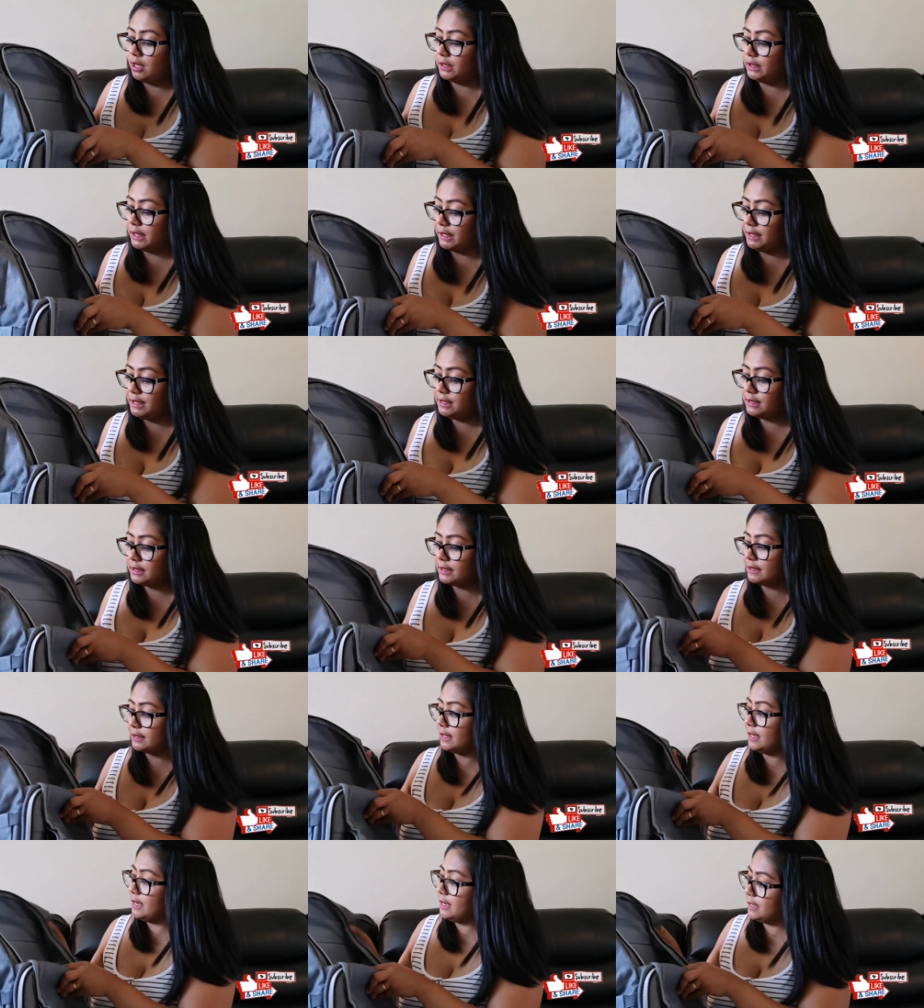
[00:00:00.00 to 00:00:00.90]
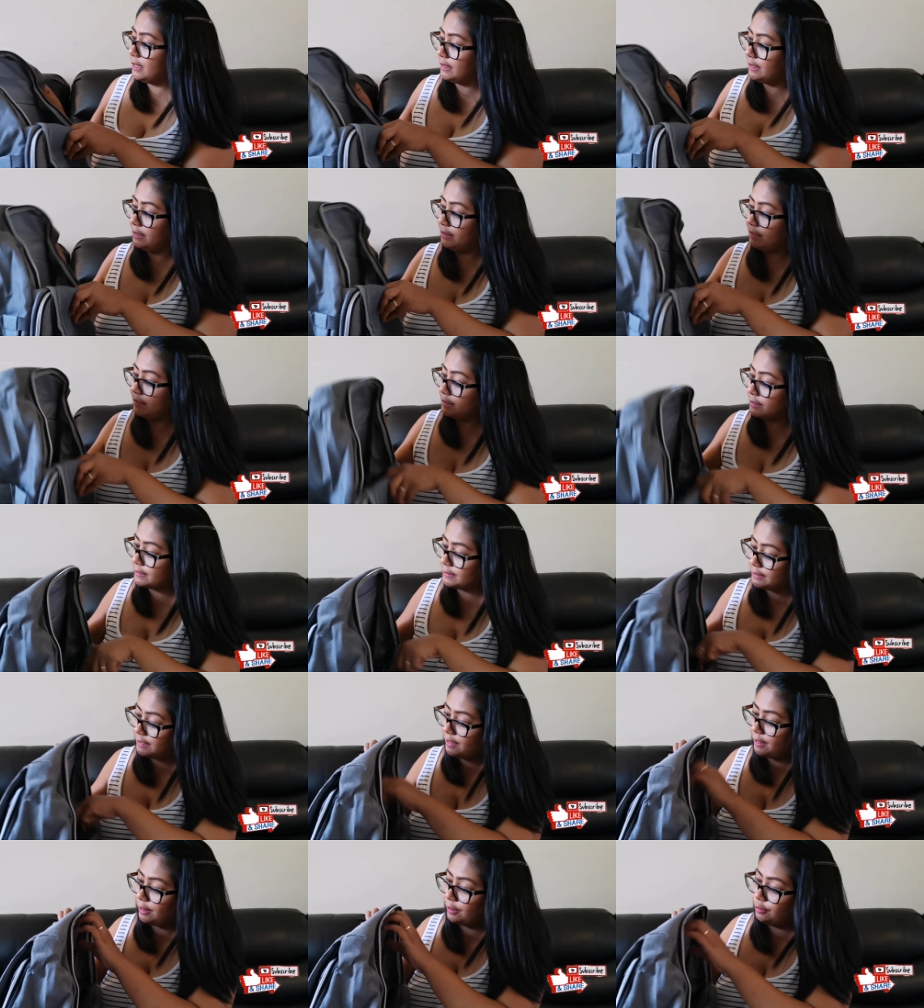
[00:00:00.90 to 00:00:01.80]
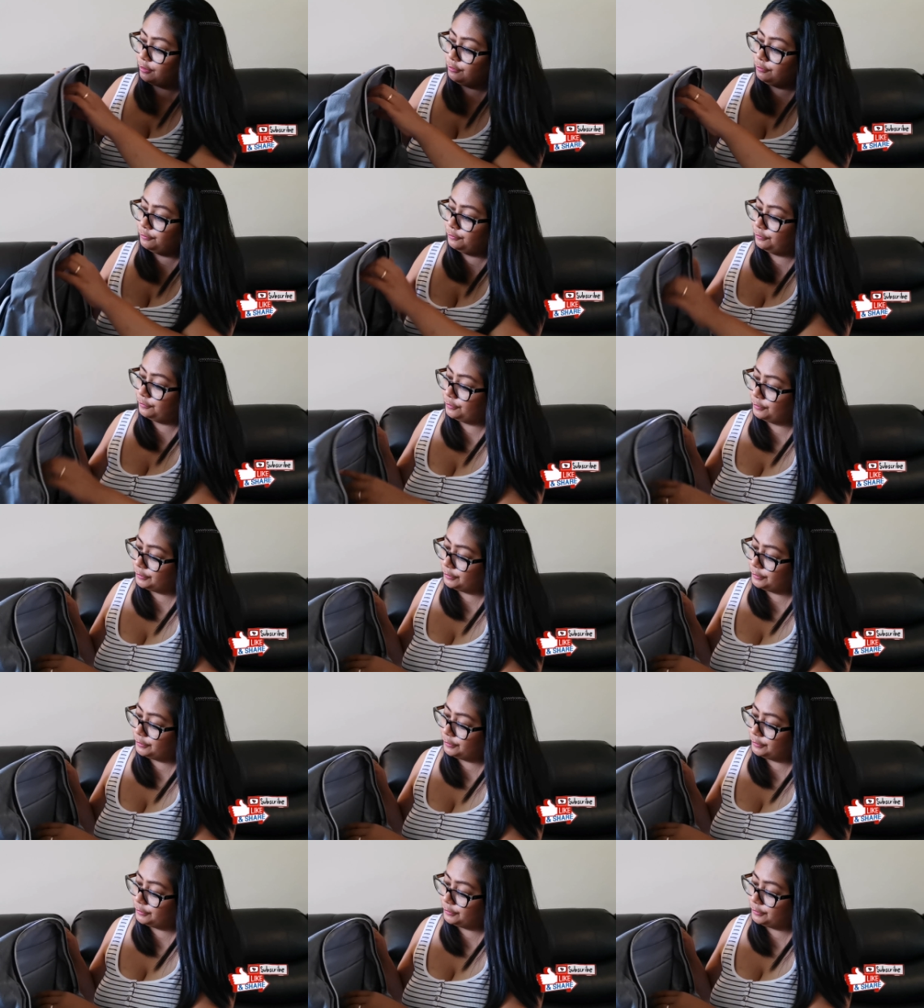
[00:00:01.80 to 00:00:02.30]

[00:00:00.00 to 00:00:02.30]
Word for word: On the inside itself,